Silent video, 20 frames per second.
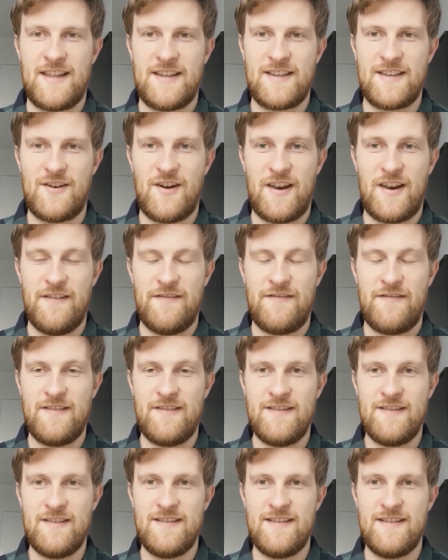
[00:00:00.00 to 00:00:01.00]
That's kind of,
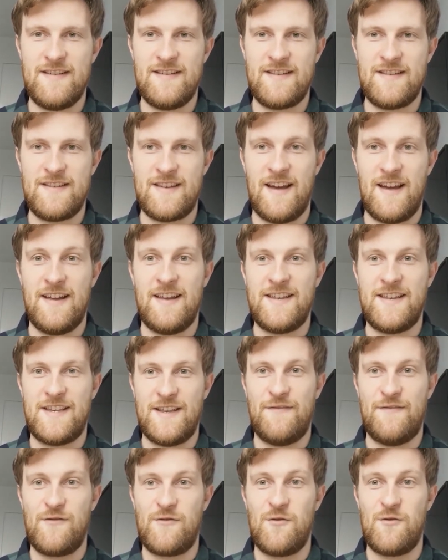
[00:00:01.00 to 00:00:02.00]
it's a
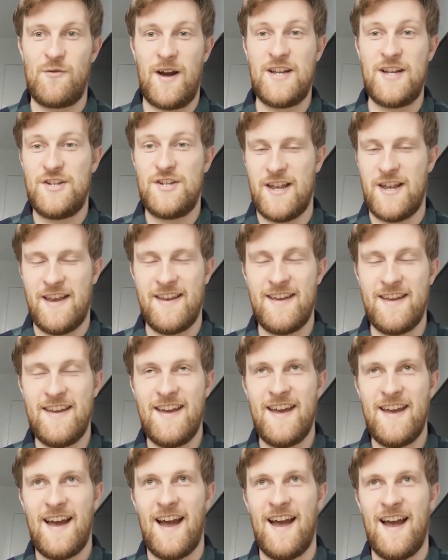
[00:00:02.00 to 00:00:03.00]
difficult question,
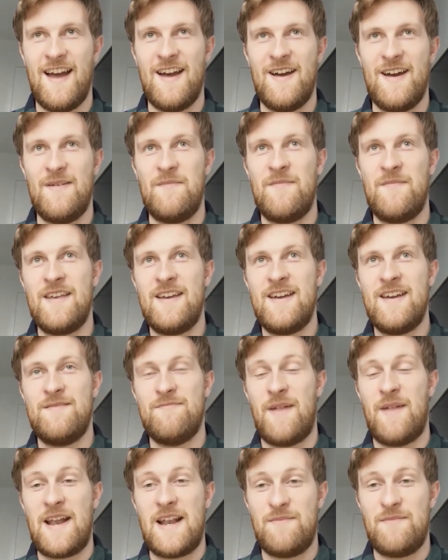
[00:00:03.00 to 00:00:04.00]

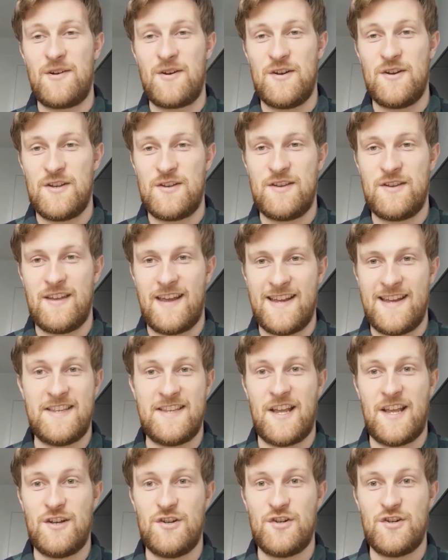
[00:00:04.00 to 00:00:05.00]
mainly because it's
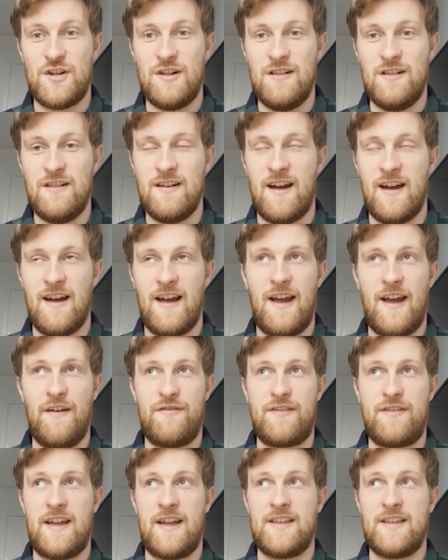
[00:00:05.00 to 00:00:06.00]
essential.
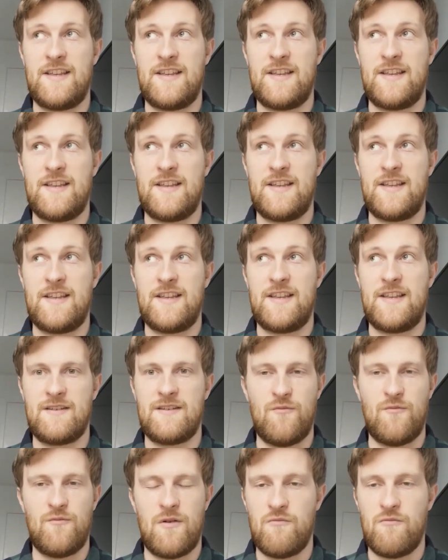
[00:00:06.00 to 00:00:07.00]
Healthcare sciences,
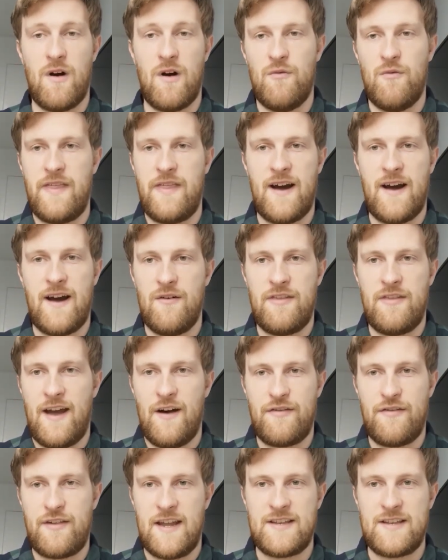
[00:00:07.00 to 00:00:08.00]
without the
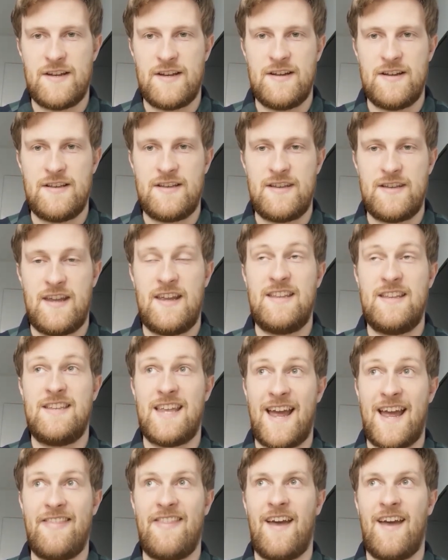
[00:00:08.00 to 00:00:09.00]
healthcare
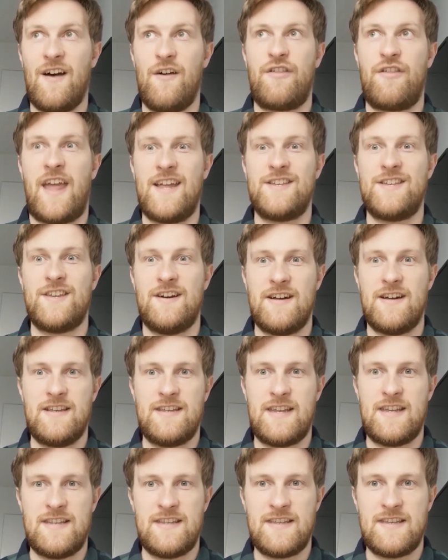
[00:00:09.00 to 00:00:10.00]
sciences and the healthcare
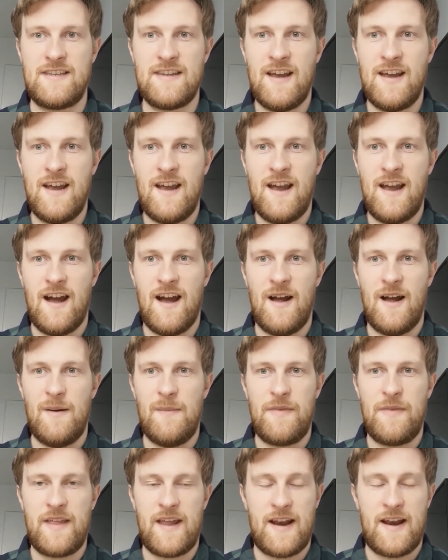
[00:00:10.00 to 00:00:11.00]
scientists,
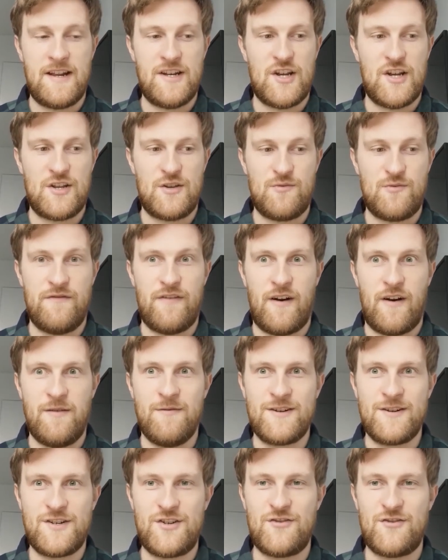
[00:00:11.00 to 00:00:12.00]
the NHS would very
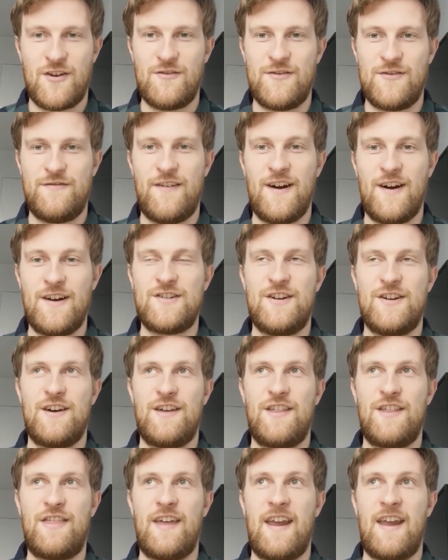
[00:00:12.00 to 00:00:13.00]
much struggle to function,
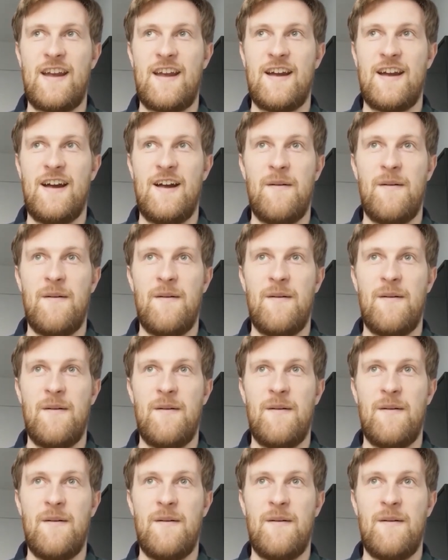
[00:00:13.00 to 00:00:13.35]
I think.